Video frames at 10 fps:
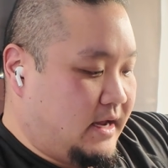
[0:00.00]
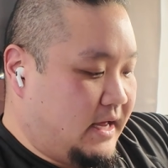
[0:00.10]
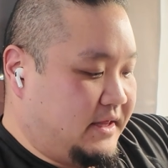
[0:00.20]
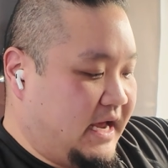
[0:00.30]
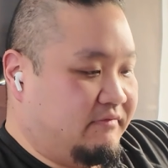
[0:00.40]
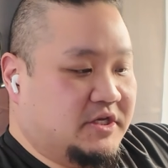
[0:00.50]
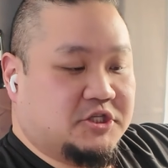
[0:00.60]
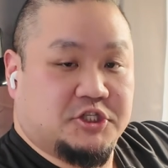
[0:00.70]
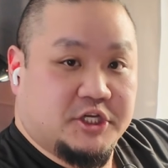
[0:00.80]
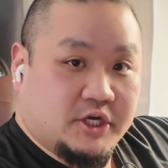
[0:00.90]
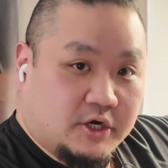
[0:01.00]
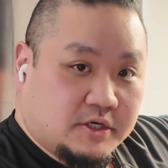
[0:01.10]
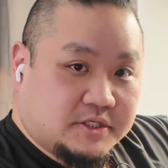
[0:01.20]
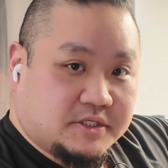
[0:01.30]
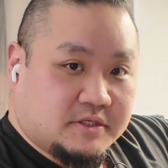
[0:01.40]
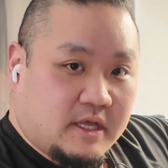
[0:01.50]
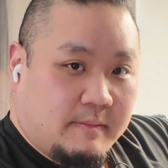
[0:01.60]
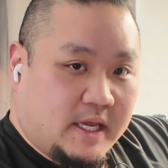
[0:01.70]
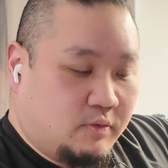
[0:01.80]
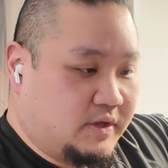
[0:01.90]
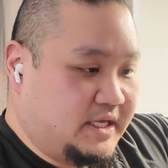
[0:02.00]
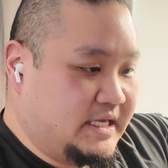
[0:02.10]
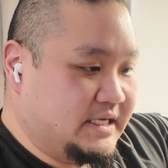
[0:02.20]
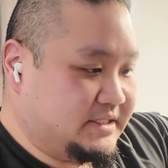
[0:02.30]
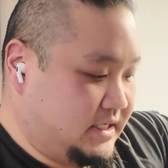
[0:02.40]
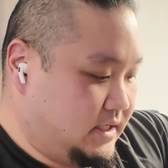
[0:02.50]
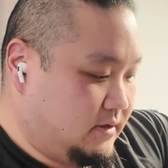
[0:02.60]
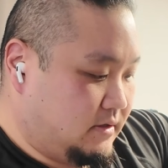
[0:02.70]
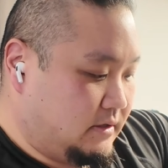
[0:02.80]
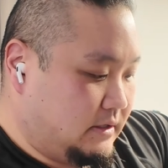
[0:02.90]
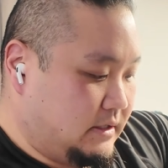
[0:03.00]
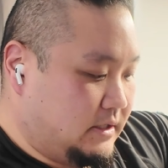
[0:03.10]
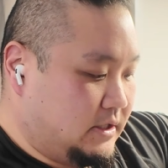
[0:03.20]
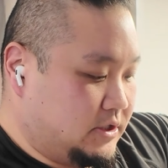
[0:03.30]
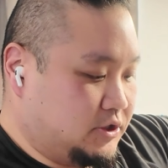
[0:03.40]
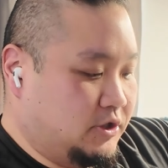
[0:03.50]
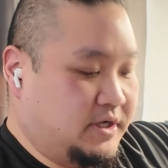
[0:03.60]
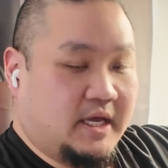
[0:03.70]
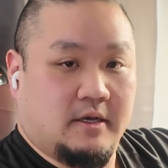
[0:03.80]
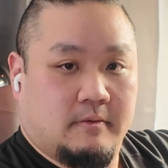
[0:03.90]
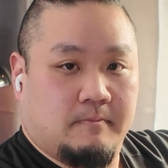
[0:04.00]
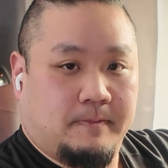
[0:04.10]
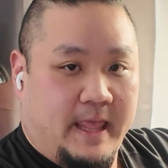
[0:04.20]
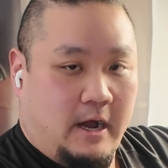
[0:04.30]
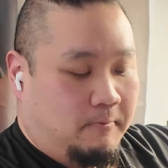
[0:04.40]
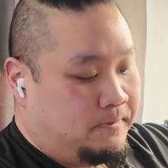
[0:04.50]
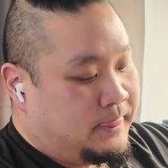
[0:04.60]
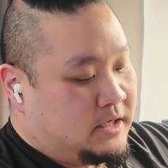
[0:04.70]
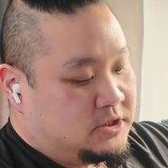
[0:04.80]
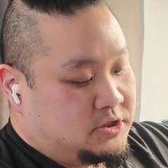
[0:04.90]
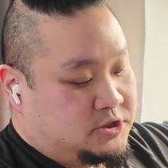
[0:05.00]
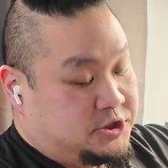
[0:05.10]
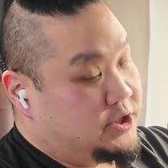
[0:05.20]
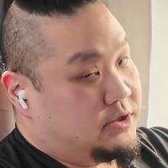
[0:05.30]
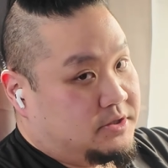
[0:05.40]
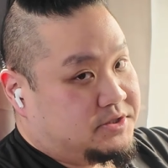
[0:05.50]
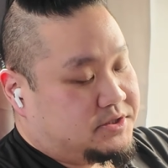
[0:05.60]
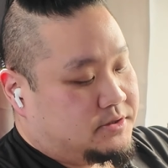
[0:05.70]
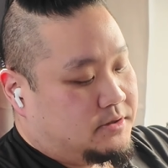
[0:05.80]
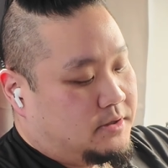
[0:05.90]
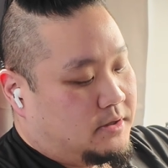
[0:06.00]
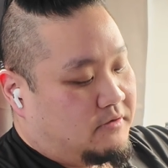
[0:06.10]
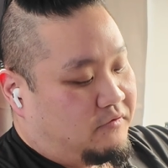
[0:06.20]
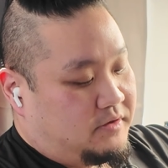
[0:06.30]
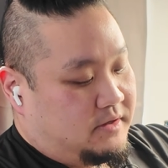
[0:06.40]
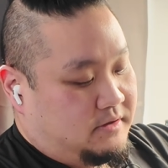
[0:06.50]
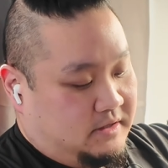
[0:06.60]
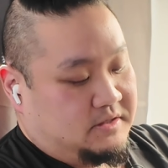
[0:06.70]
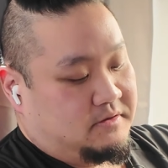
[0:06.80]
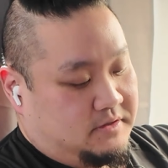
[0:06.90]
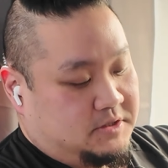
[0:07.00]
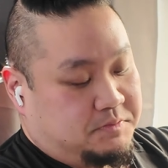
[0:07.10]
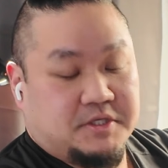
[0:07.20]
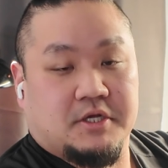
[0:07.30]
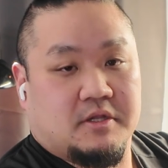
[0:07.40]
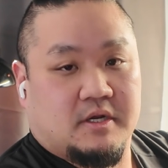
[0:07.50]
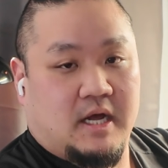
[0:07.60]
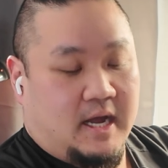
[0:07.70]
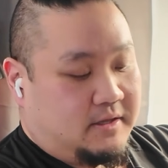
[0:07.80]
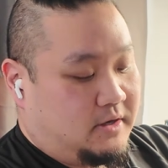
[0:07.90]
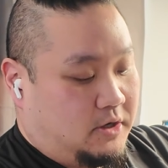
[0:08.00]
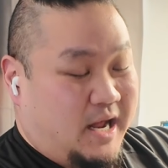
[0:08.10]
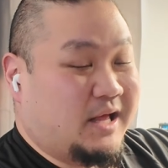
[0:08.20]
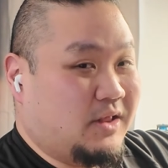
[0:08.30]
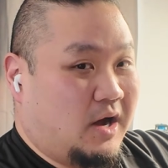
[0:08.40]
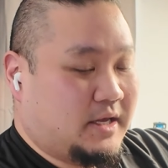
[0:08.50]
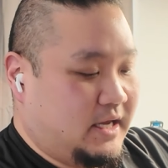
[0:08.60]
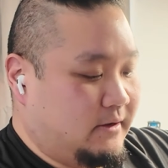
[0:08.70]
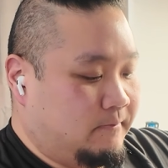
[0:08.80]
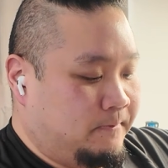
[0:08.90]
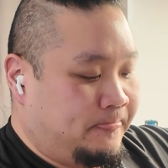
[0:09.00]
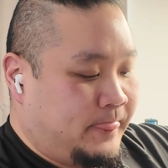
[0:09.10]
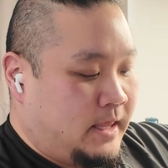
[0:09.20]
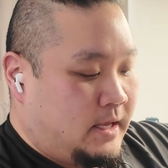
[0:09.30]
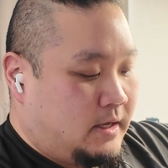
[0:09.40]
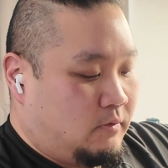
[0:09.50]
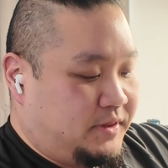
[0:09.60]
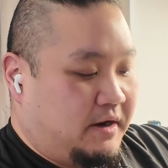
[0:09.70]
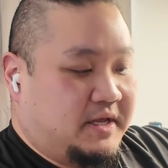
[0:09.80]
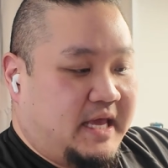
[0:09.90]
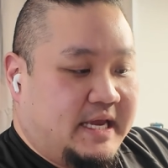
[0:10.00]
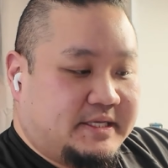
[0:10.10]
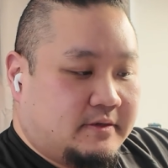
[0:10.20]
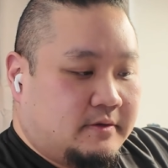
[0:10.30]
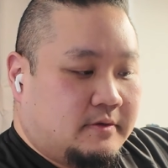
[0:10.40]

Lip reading: And they have these G hooks that make it really easy to hook in. Now, G hooks for this particular kind, they're not locking without a gate